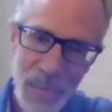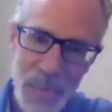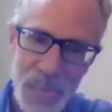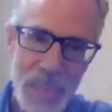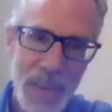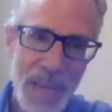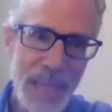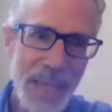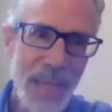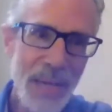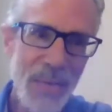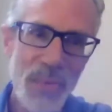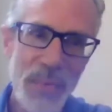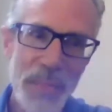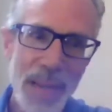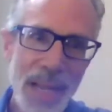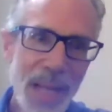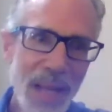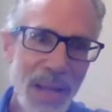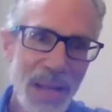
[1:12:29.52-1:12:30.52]
my gig
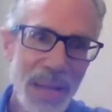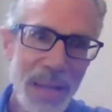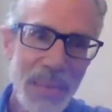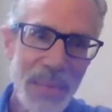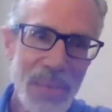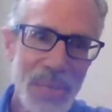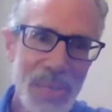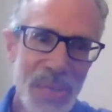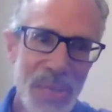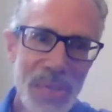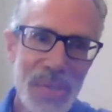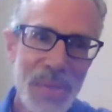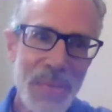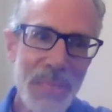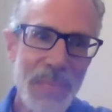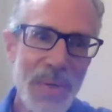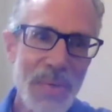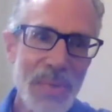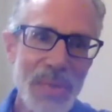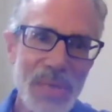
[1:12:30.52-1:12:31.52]
from hell. It was just the
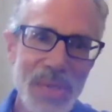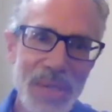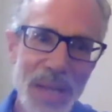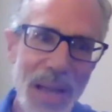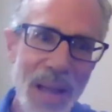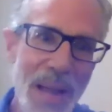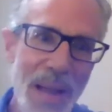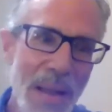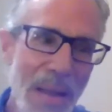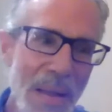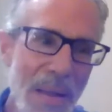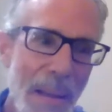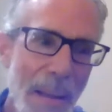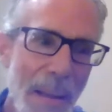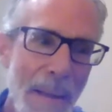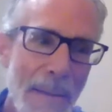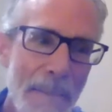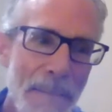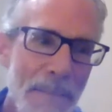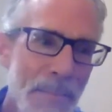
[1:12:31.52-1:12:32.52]
most,
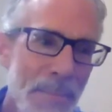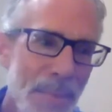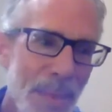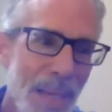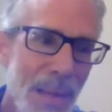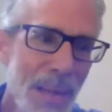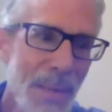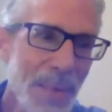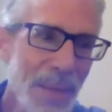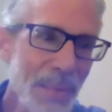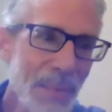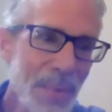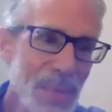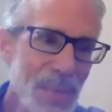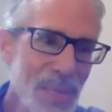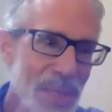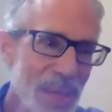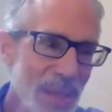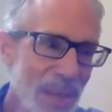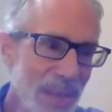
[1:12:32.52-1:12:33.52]
it
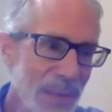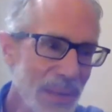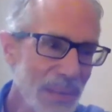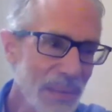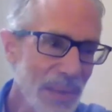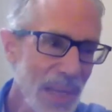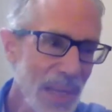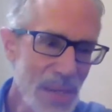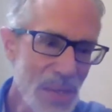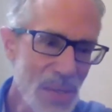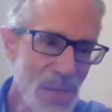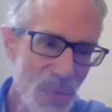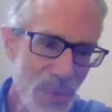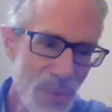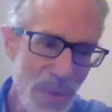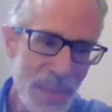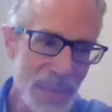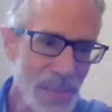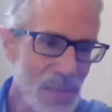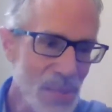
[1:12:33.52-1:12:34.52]
was an
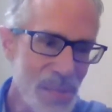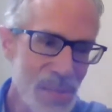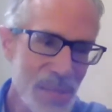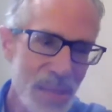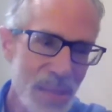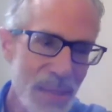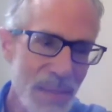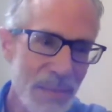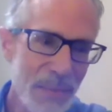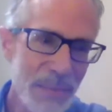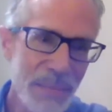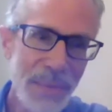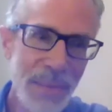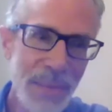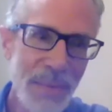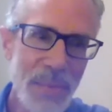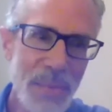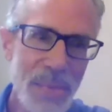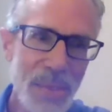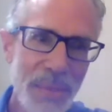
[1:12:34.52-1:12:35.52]
endurance. It
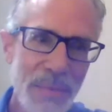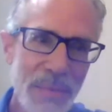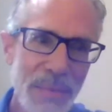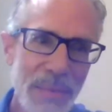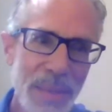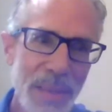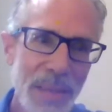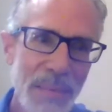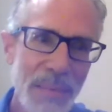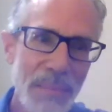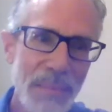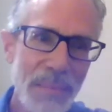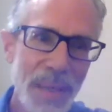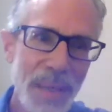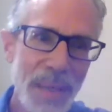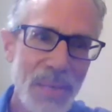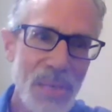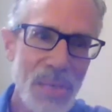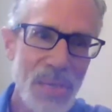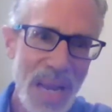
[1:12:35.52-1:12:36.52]
was
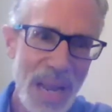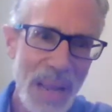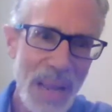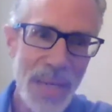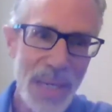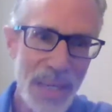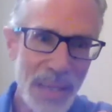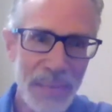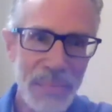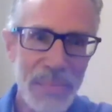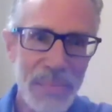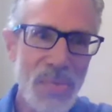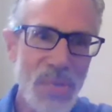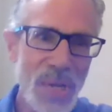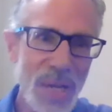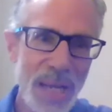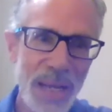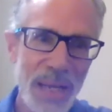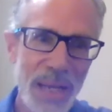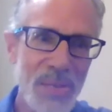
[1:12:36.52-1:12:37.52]
a stamina
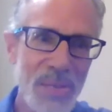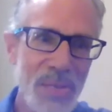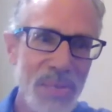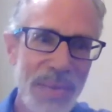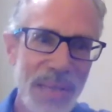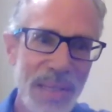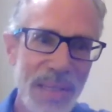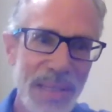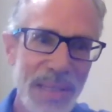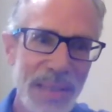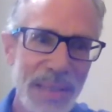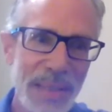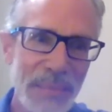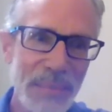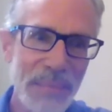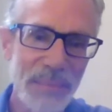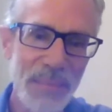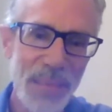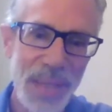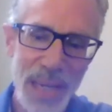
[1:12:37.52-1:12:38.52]
challenge, but
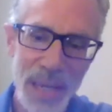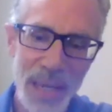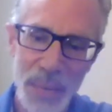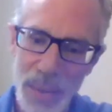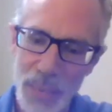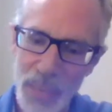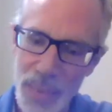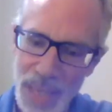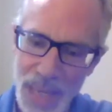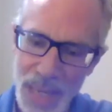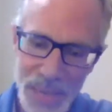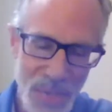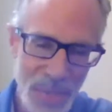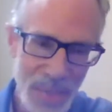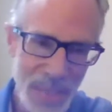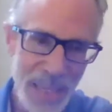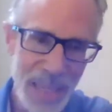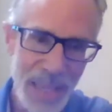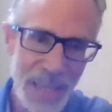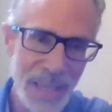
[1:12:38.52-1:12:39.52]
anyway, we got to
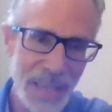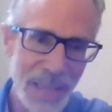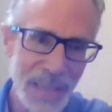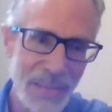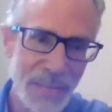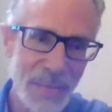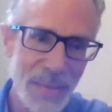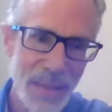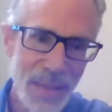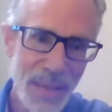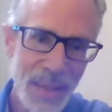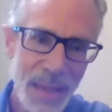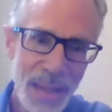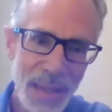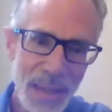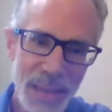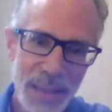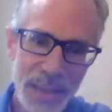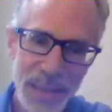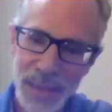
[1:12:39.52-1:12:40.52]
the end, and I
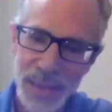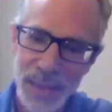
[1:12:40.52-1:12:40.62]
think,